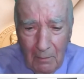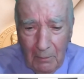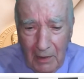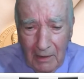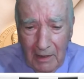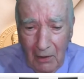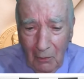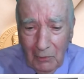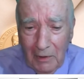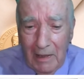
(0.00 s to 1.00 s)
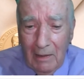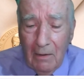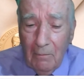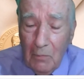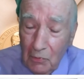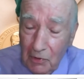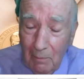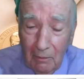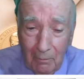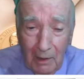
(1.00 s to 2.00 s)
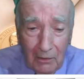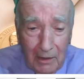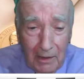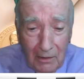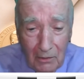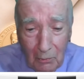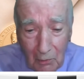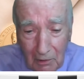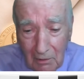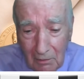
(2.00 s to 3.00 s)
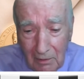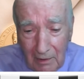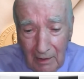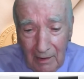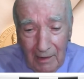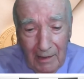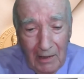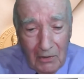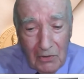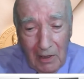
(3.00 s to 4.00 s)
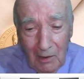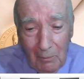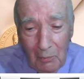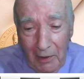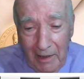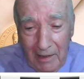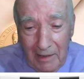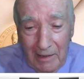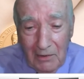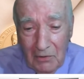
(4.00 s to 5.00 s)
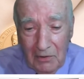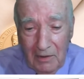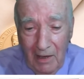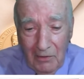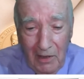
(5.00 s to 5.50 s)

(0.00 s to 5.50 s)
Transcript: being the only museum of marketing in the world, is celebrating its 10th